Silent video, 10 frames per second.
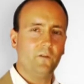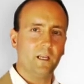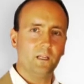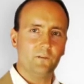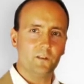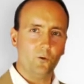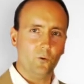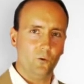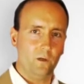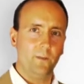Finder is
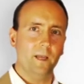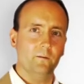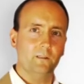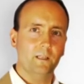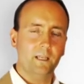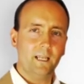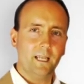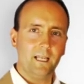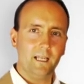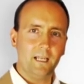all about.
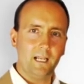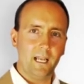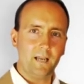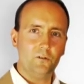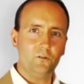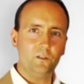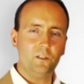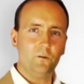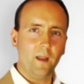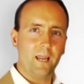It allows you
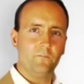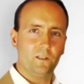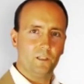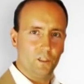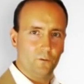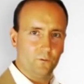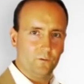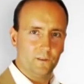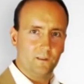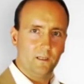to have the
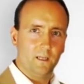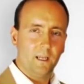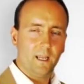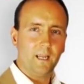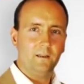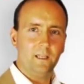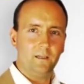tools and the